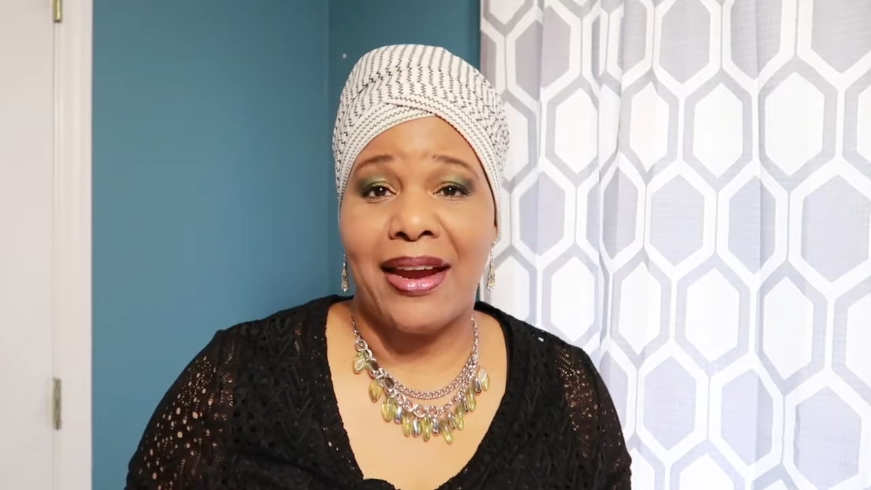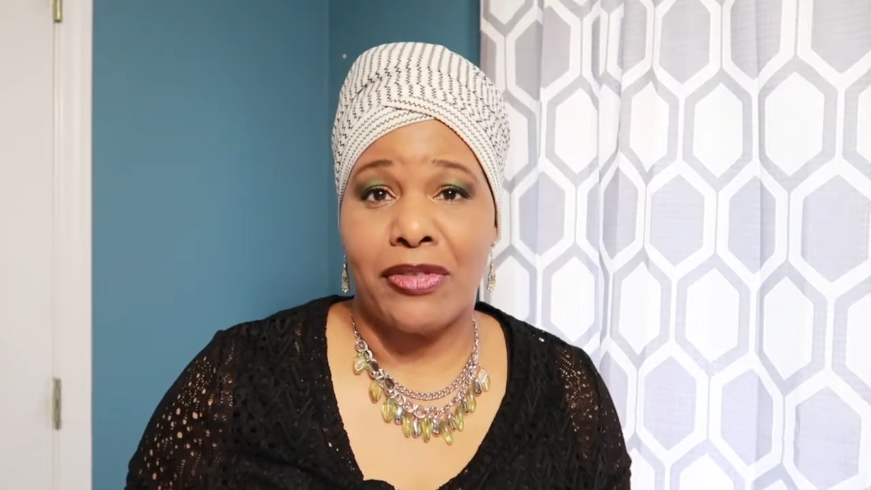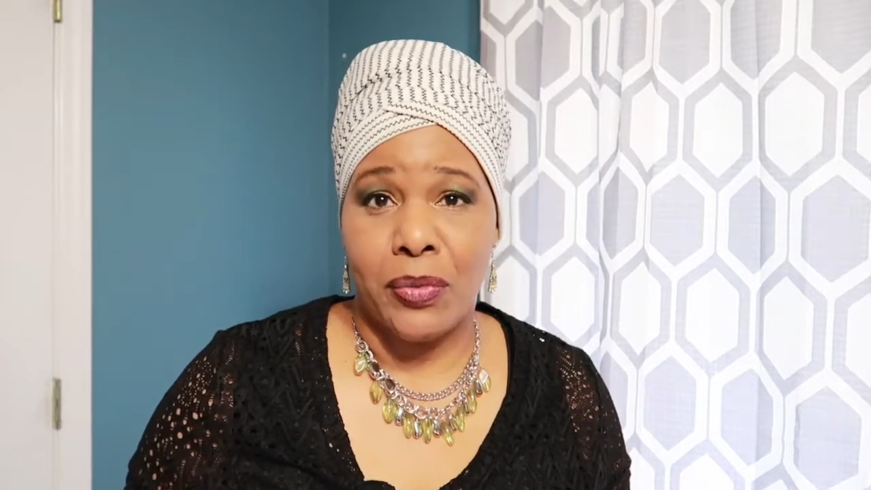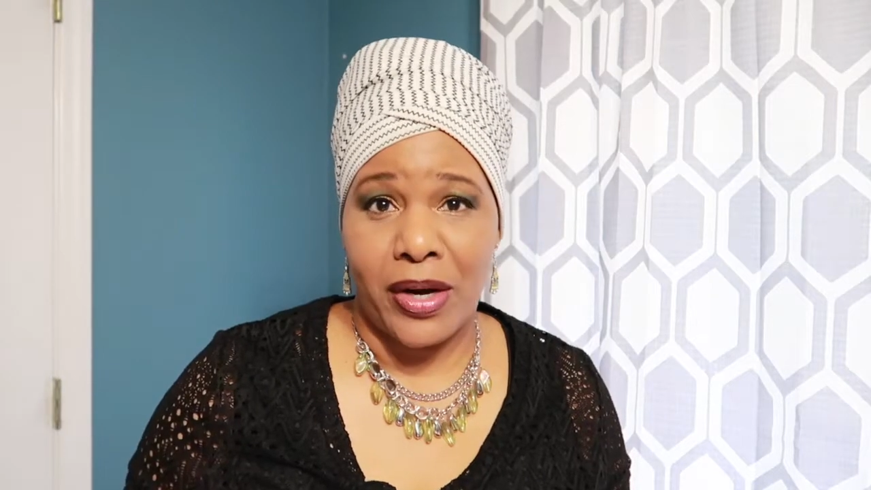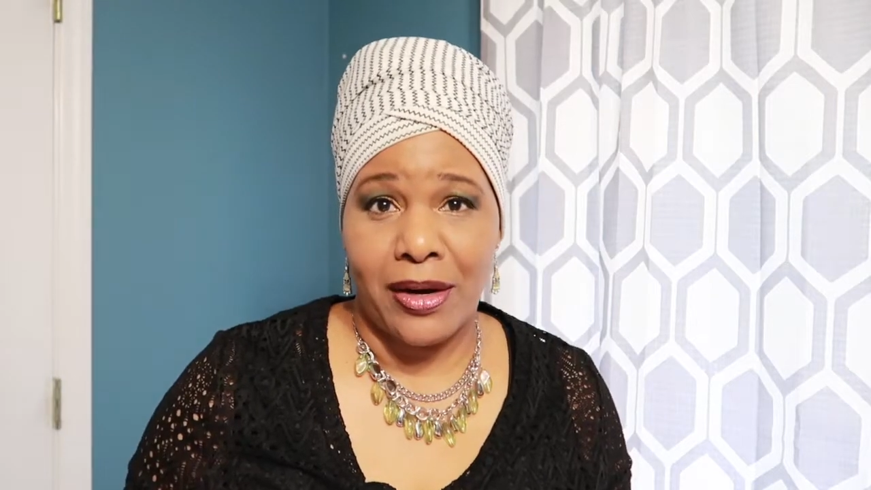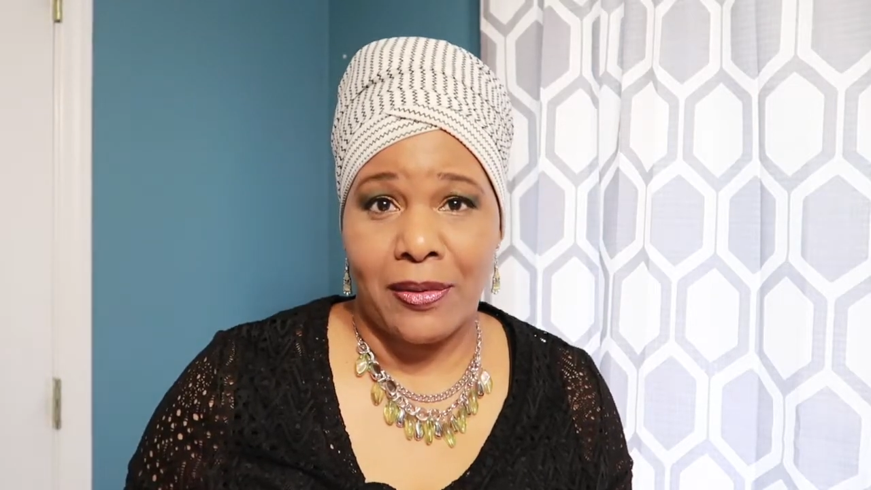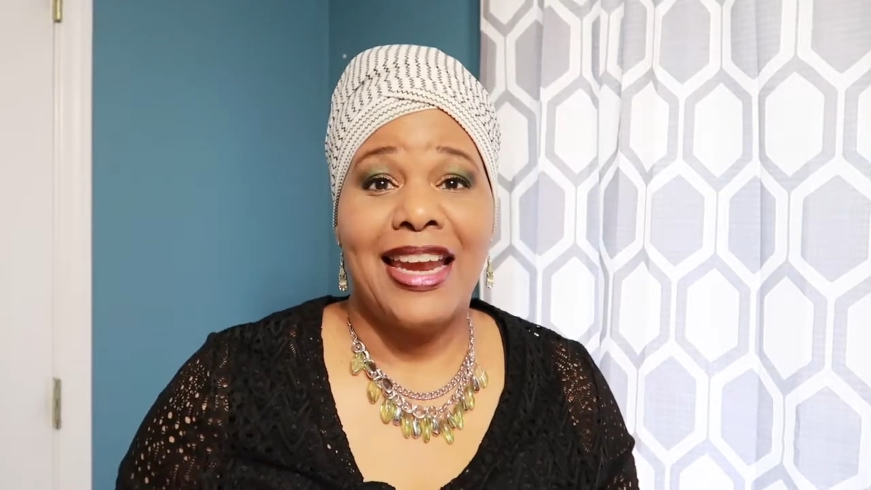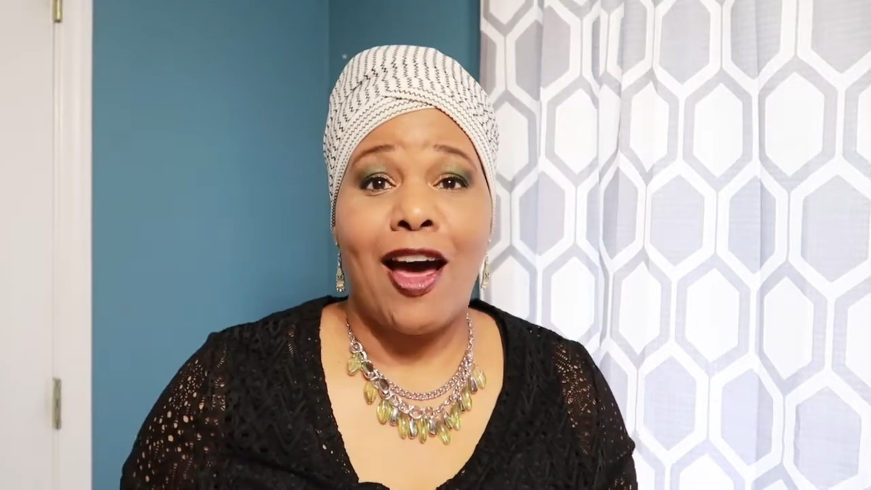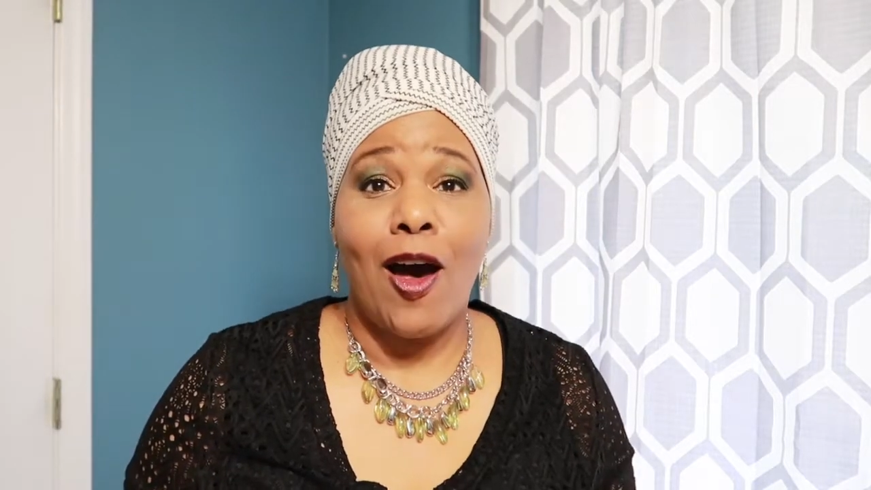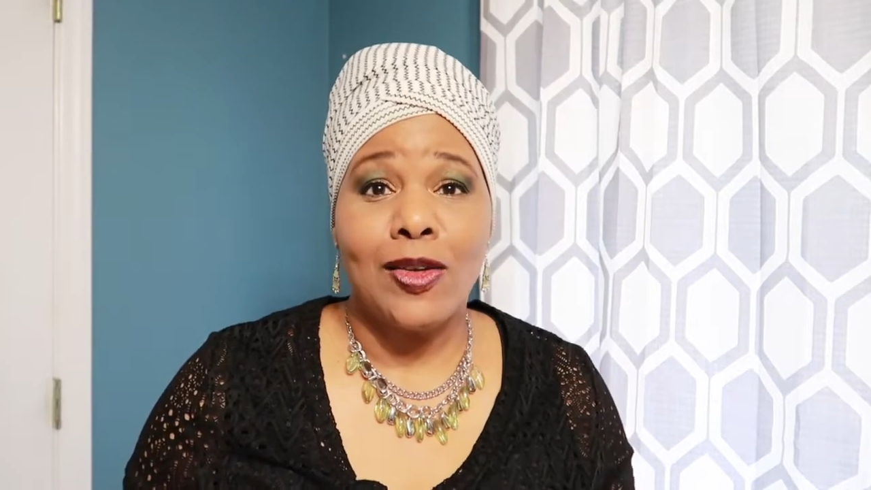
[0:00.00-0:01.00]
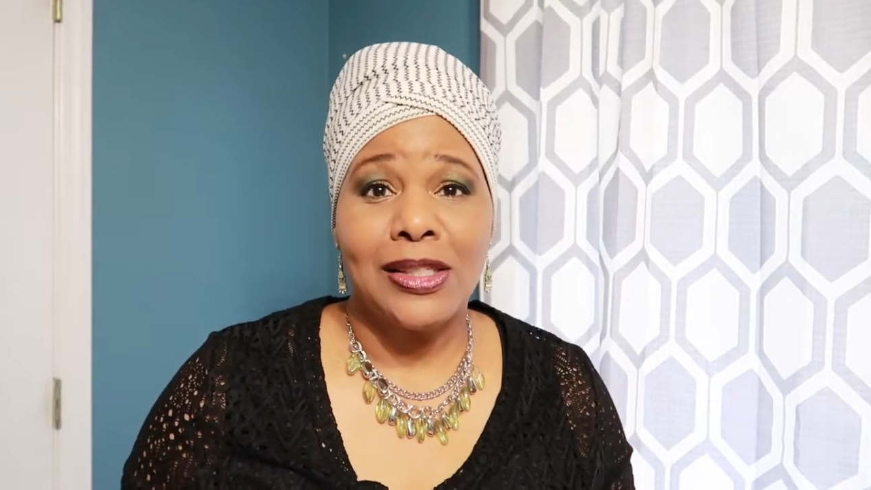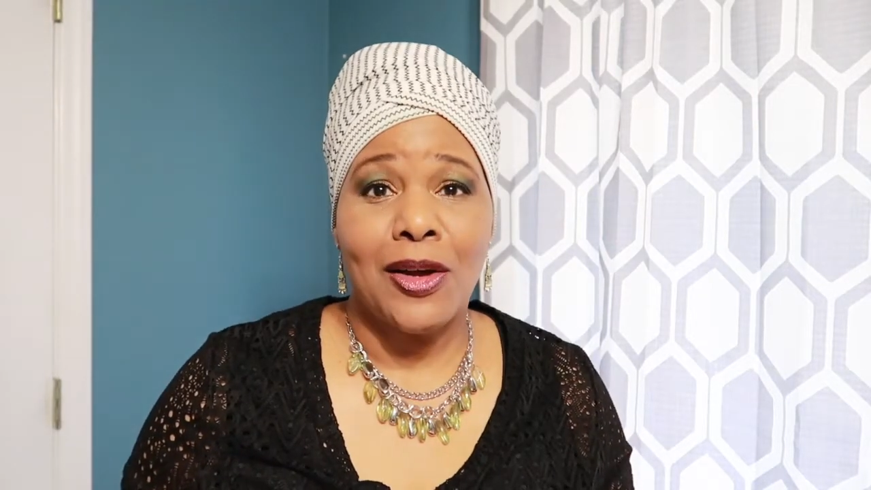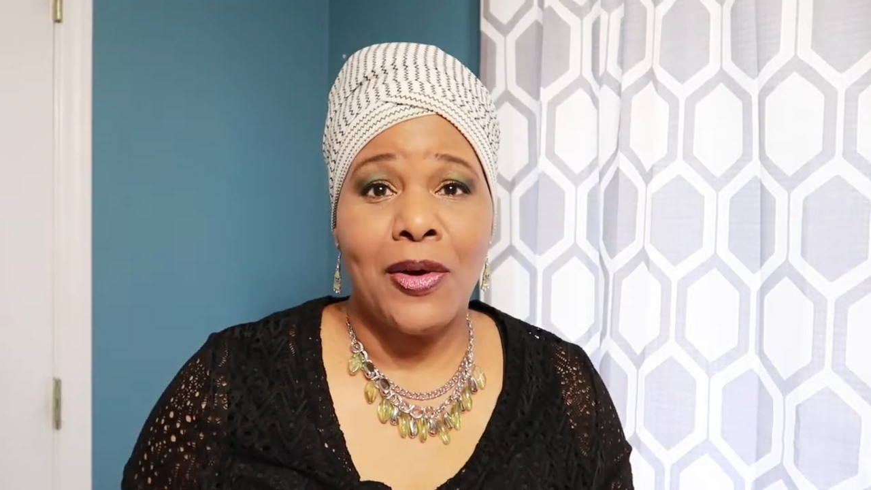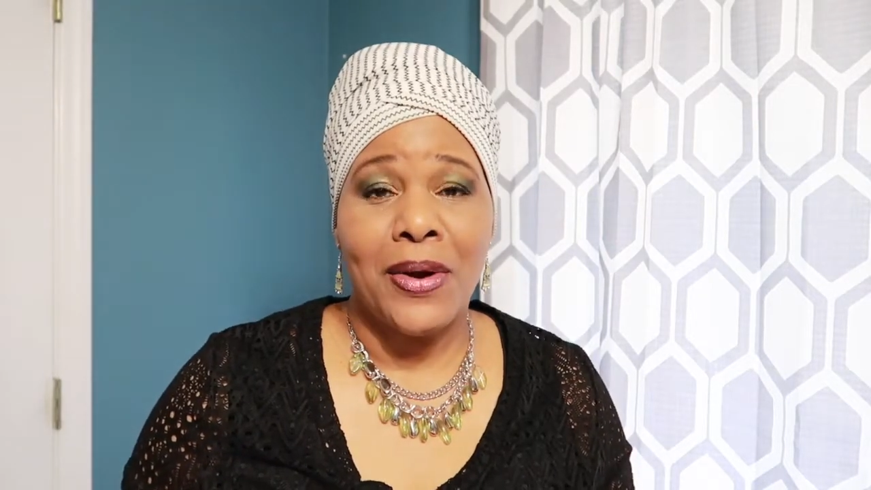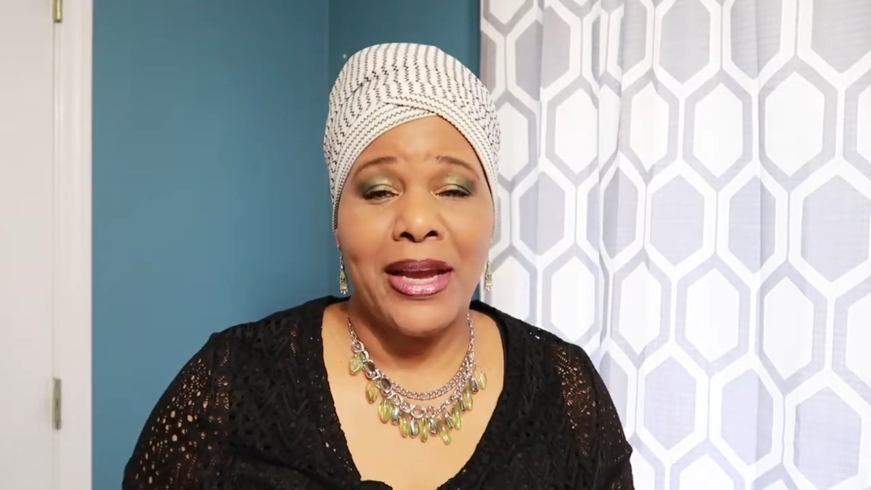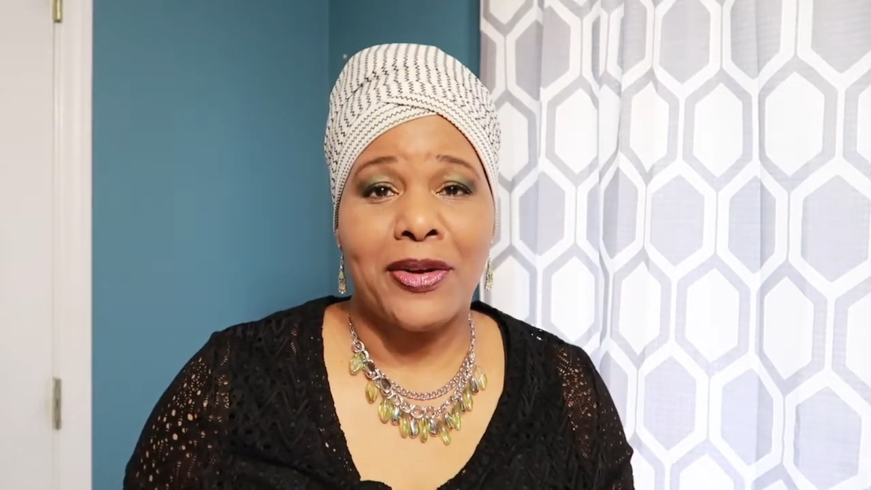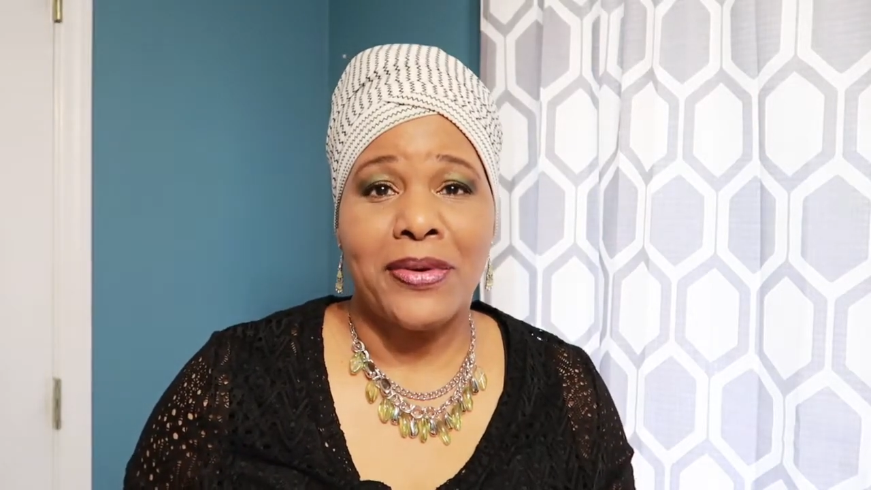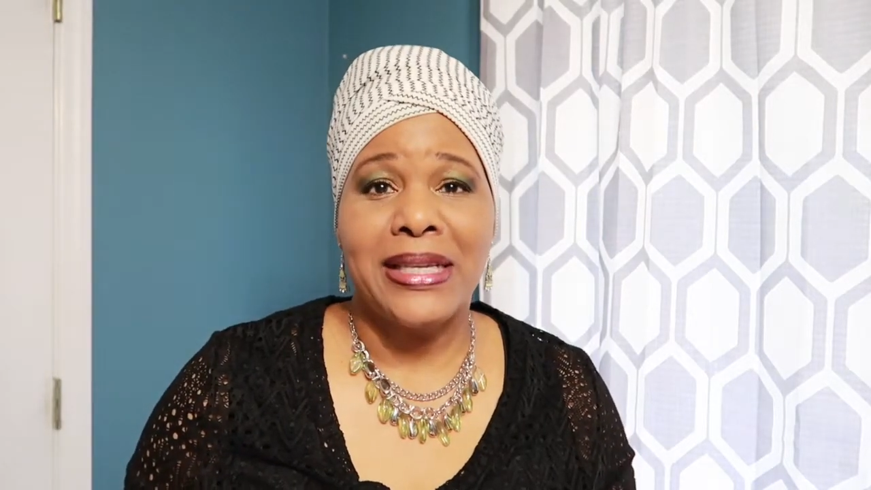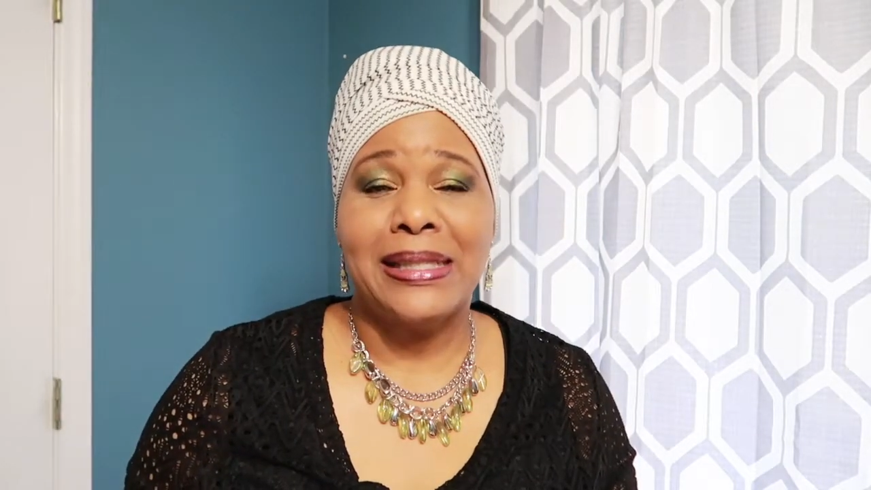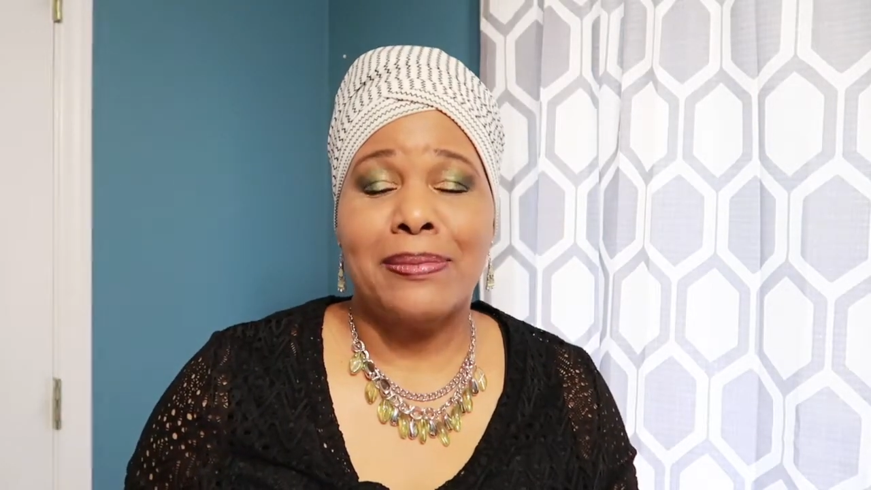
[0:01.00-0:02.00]
everywhere, and also
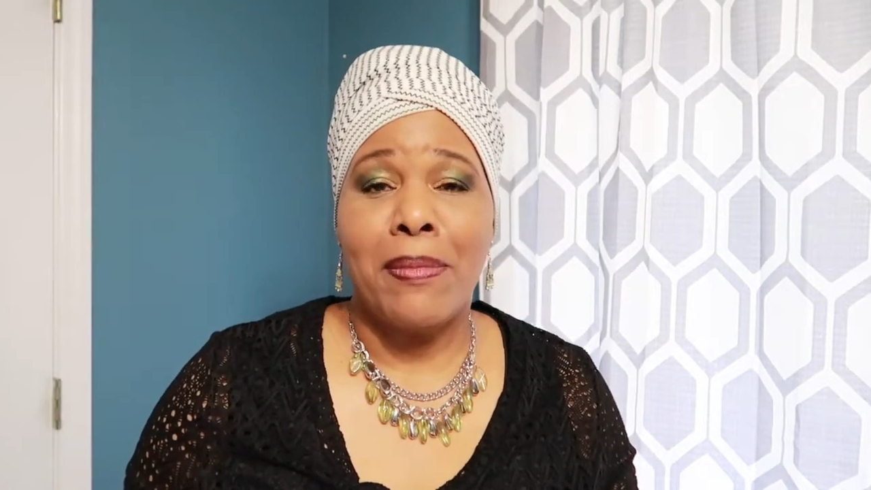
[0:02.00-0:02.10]
increase